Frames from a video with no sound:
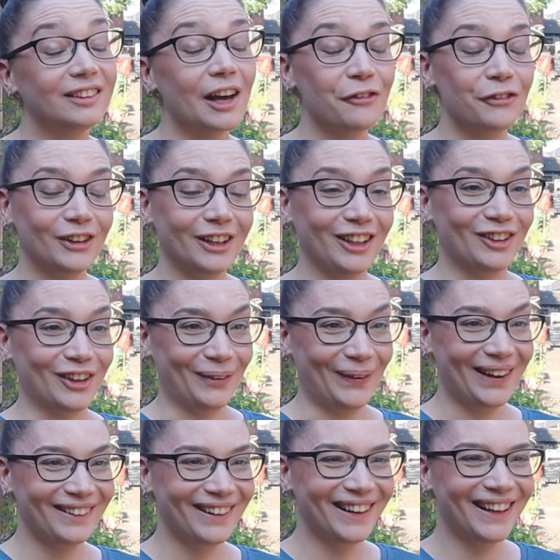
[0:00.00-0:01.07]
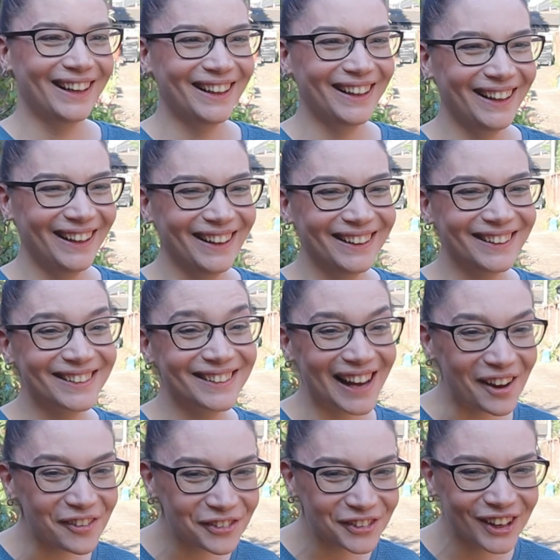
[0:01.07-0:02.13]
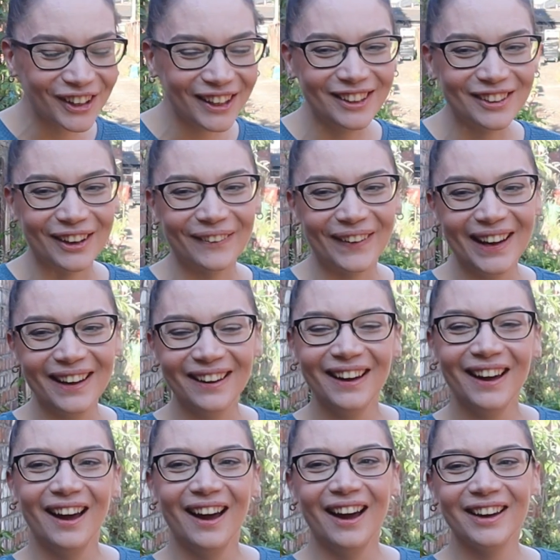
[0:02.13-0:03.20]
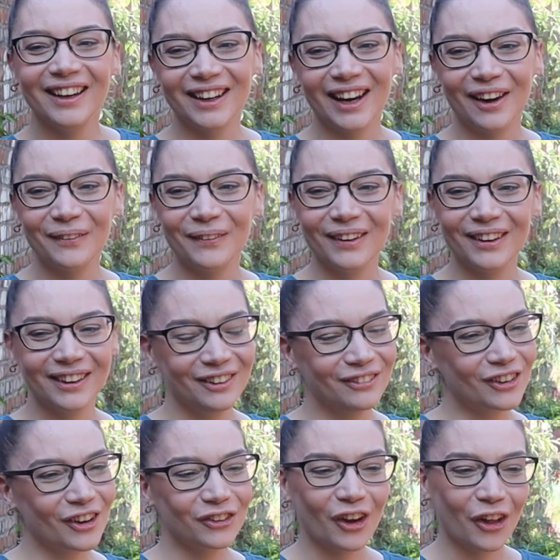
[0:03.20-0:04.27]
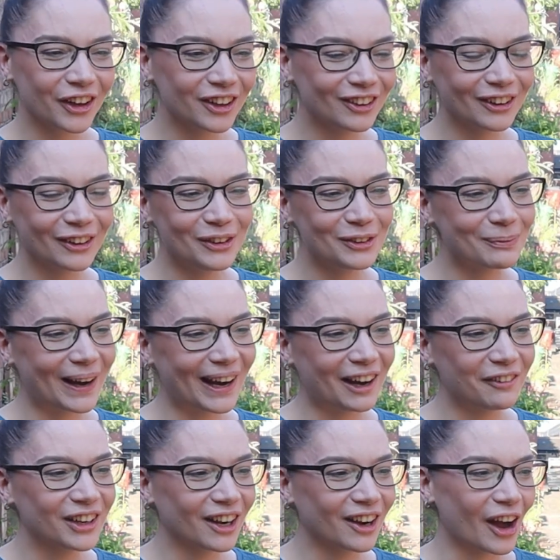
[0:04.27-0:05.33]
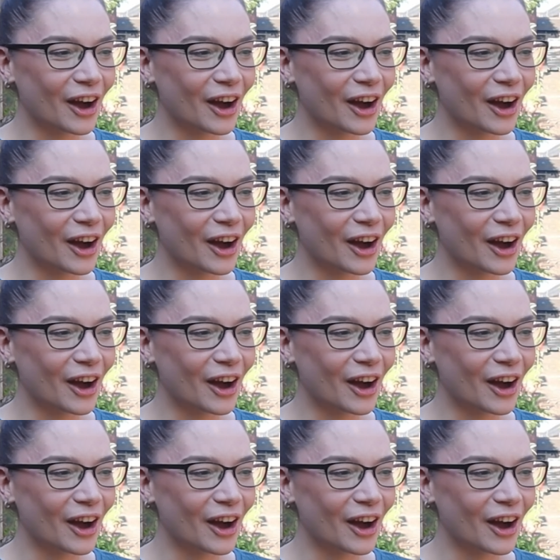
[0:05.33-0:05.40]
definitely do it. Definitely do it. You've got nothing to lose by having a